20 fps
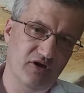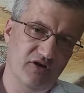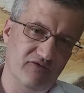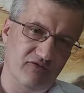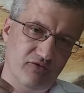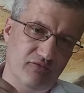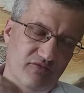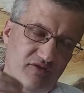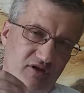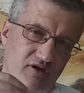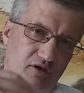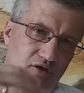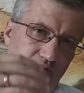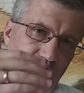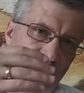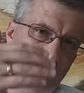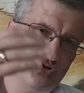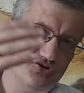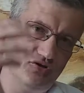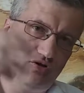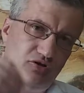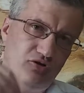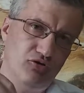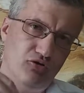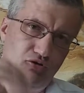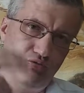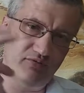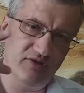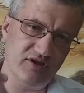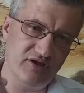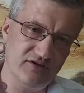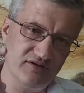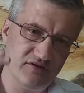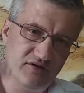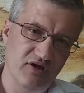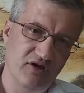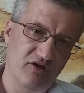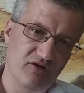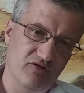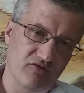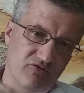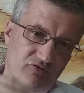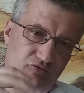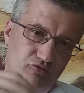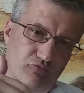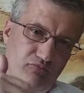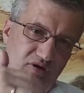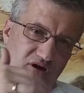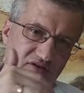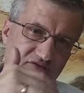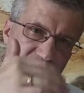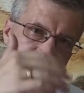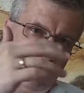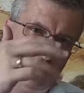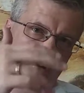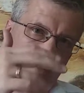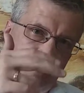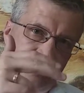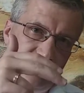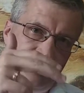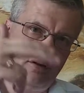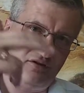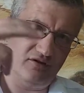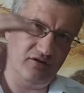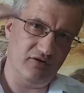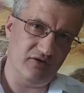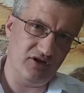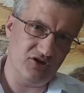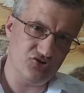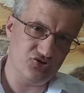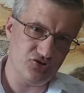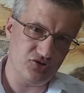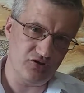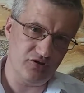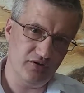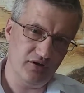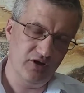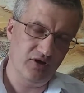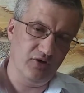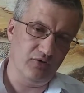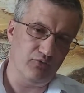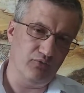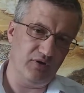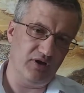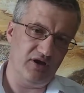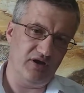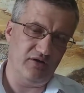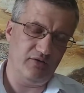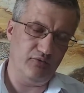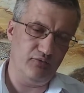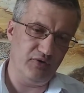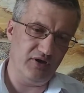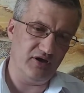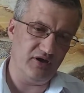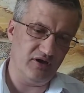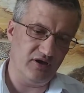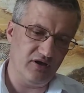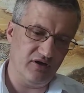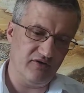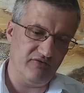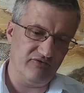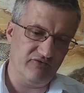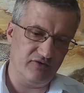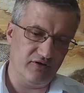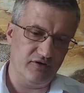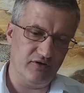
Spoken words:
from their original homeland through Bactria-Margian region, where we have